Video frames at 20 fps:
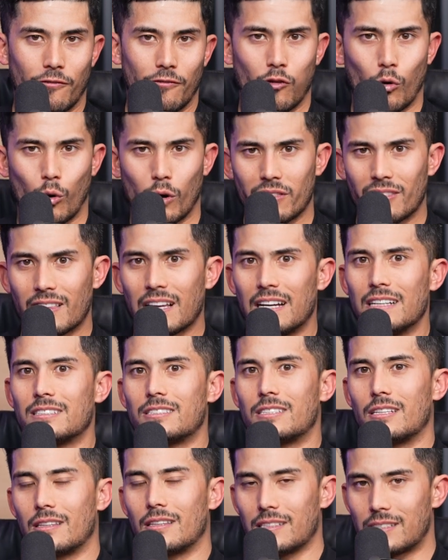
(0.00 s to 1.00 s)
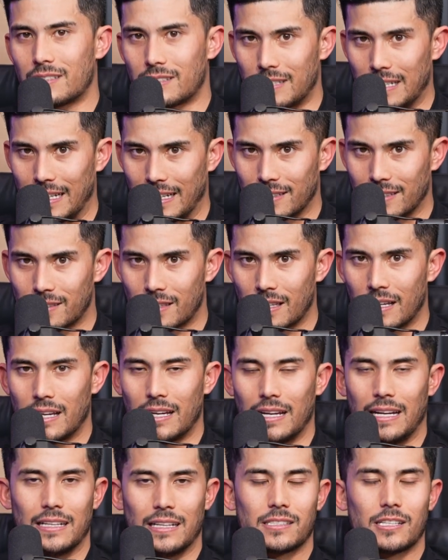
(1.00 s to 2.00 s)
fourth to the sixth.
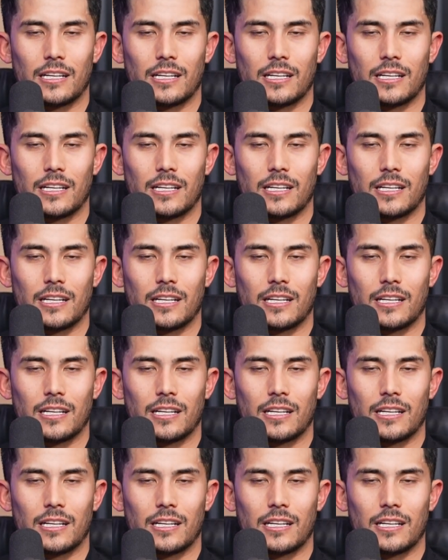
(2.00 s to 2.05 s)
It's